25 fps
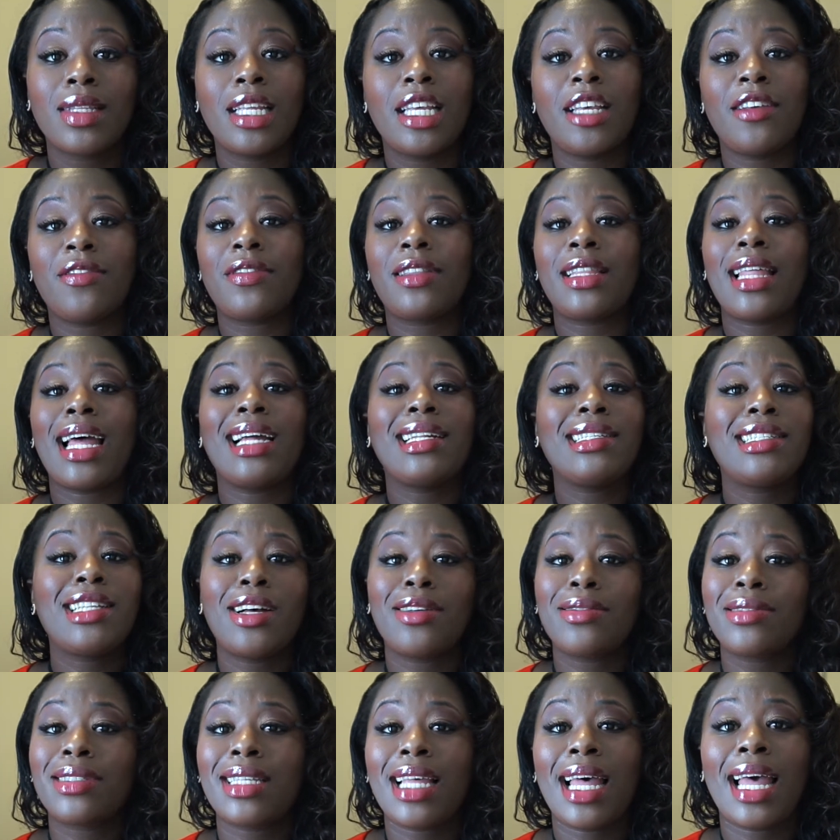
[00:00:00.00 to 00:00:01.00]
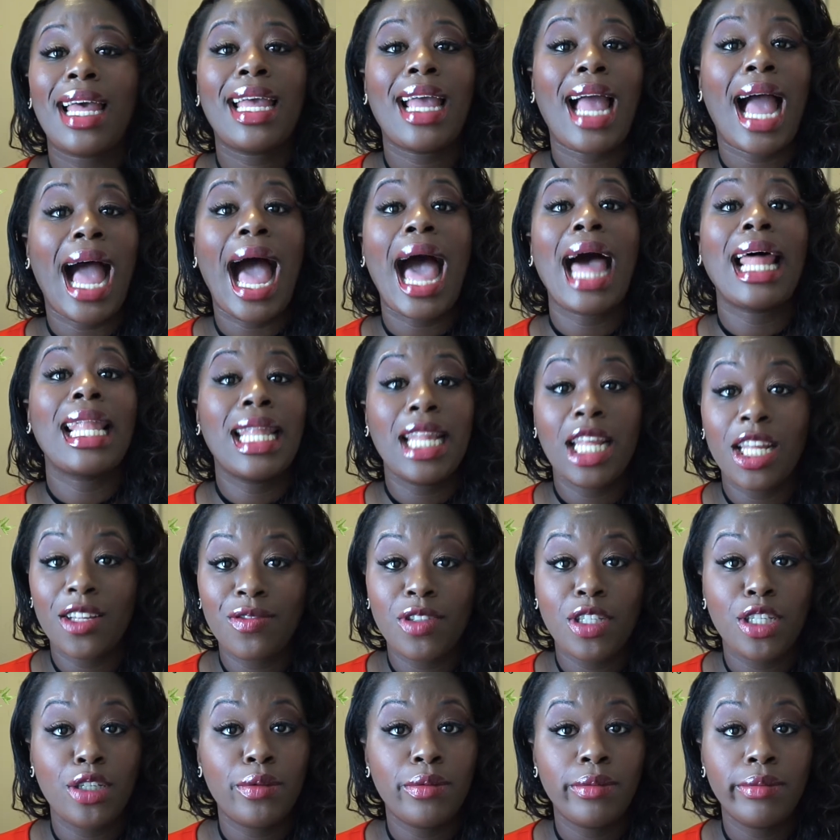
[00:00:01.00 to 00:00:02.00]
If that don't say I love
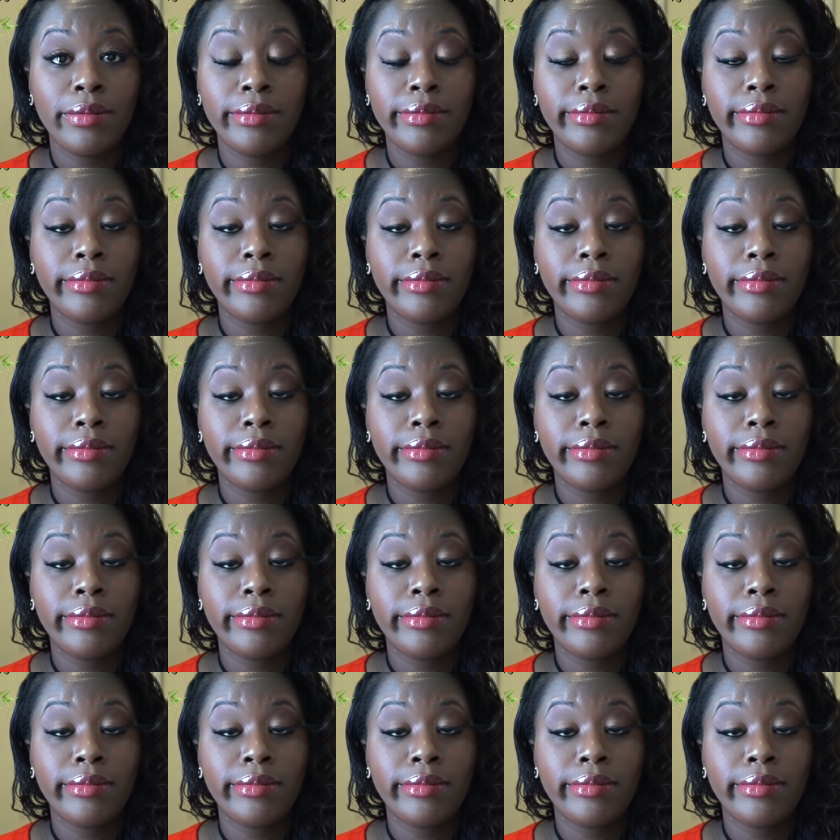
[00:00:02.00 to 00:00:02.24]
you,